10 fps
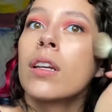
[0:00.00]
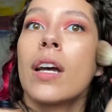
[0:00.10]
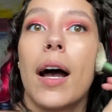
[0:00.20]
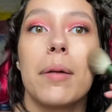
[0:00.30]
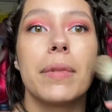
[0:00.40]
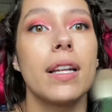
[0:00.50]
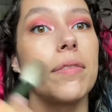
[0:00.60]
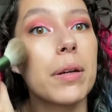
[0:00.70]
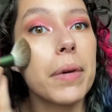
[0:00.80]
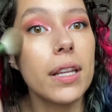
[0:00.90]
I'm
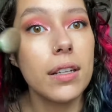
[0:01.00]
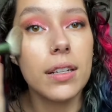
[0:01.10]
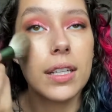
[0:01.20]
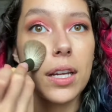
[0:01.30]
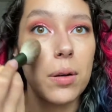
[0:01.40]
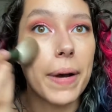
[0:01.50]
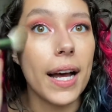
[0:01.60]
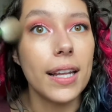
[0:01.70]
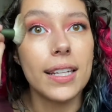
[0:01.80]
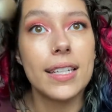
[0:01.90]
loving my little
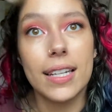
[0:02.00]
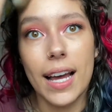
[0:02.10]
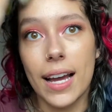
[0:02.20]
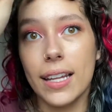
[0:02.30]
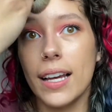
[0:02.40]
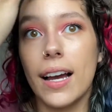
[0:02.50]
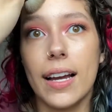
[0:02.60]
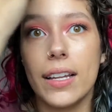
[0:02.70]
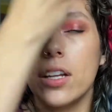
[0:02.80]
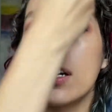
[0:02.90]
Neapolitan
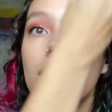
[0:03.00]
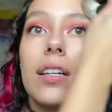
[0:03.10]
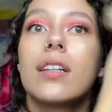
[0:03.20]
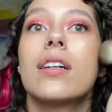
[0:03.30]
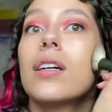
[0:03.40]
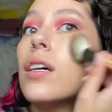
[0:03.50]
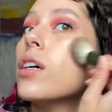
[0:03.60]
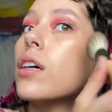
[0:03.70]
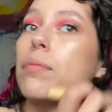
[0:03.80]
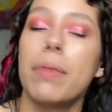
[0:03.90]
eye look.
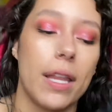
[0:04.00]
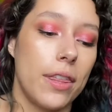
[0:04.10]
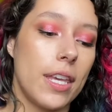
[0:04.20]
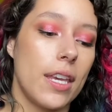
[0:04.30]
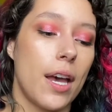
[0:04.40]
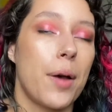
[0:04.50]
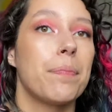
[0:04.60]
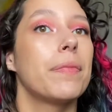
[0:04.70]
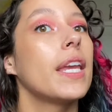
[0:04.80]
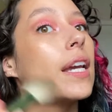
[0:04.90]
But the
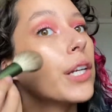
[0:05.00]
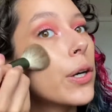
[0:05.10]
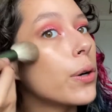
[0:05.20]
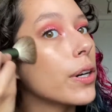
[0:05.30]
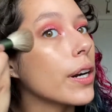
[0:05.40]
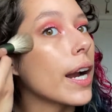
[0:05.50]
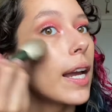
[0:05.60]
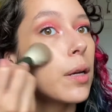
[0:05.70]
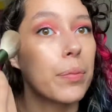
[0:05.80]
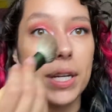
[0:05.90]
inner corner
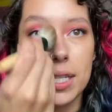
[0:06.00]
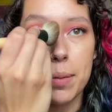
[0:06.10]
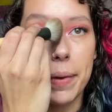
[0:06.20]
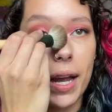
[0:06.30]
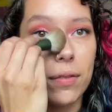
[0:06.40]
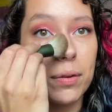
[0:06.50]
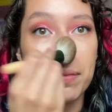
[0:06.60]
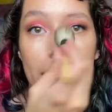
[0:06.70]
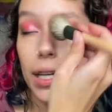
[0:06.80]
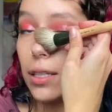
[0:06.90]
kind of brings it back from
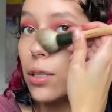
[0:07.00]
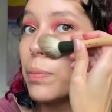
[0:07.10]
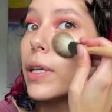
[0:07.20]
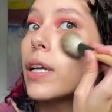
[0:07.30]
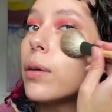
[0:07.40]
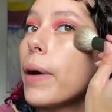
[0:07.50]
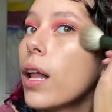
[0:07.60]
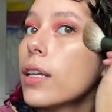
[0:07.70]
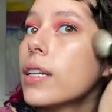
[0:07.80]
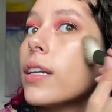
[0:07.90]
being super
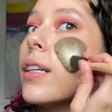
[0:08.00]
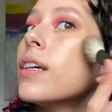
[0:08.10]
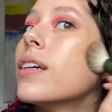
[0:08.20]
Neapolitan.